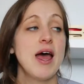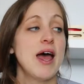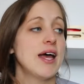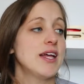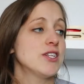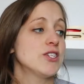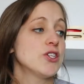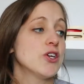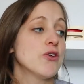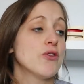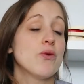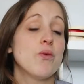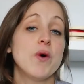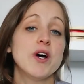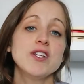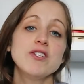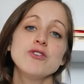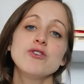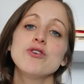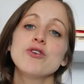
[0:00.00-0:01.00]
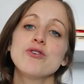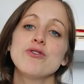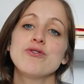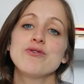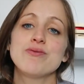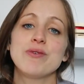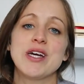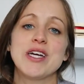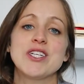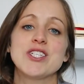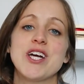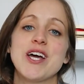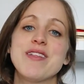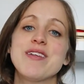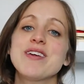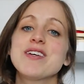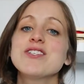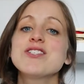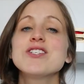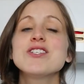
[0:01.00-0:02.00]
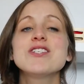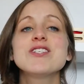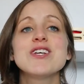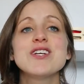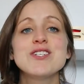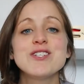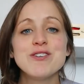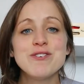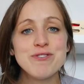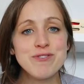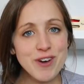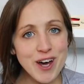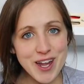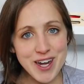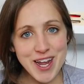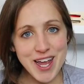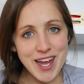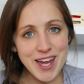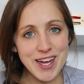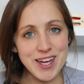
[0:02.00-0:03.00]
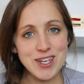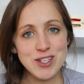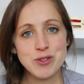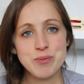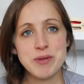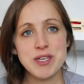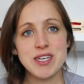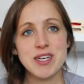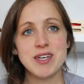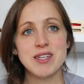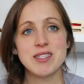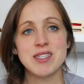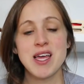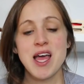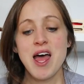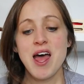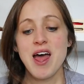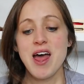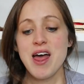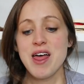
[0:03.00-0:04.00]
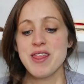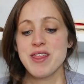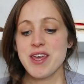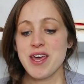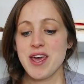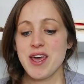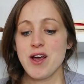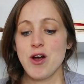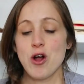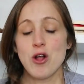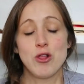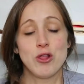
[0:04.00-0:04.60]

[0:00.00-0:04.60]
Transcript: And so the 1 to 2 year old range I think is just such a fun age because they are